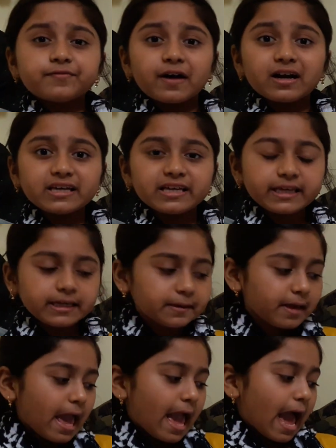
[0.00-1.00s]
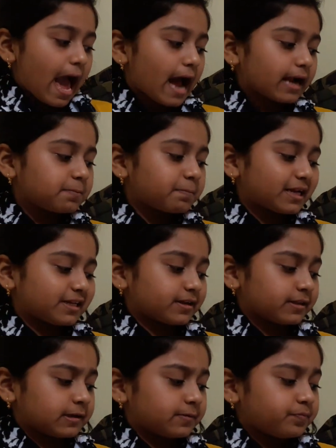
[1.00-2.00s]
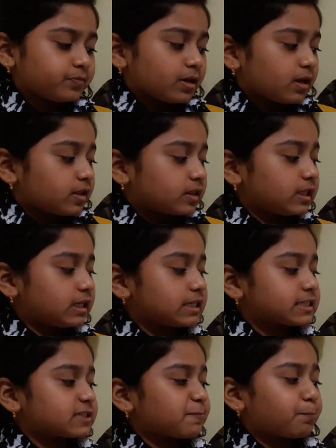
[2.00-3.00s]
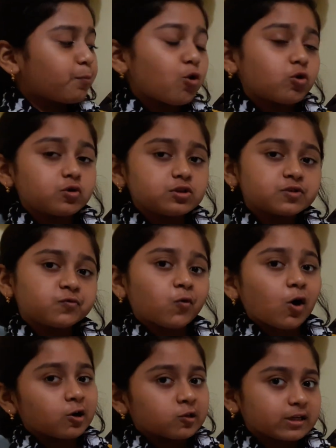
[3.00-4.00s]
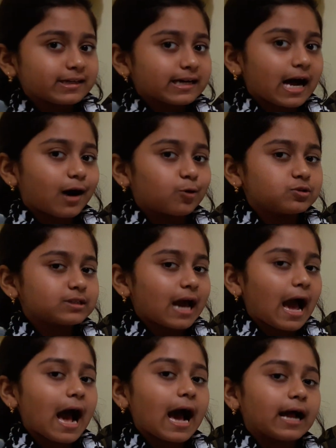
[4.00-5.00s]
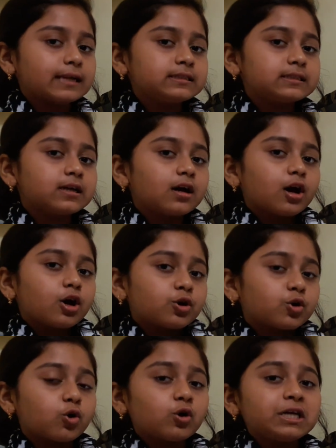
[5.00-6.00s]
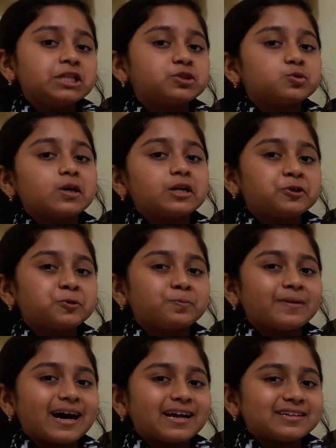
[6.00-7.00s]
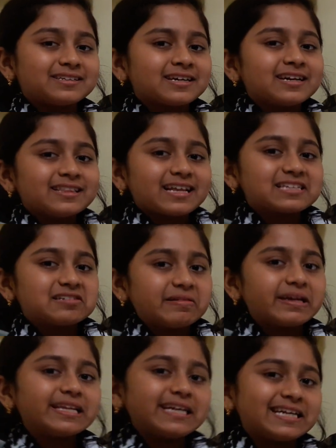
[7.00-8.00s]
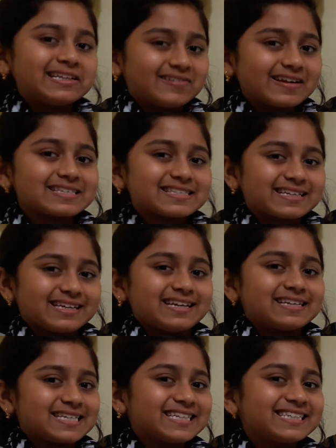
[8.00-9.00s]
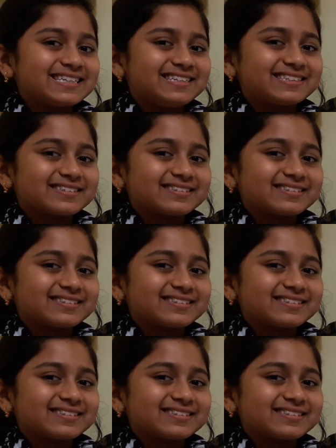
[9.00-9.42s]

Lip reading: fungi, and many other. These spores fall on the ground and grow into a new plant. That's really interesting, isn't it?